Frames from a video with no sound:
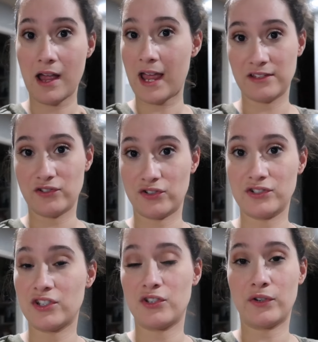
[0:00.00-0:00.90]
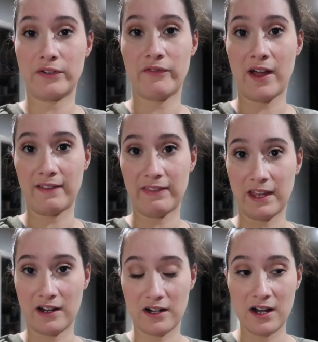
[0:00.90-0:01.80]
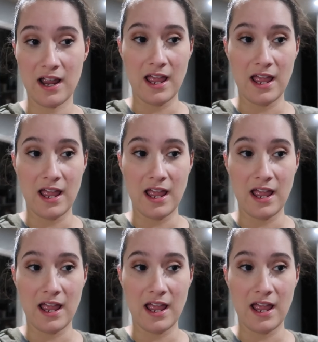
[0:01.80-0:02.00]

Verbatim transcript: answers you can find there.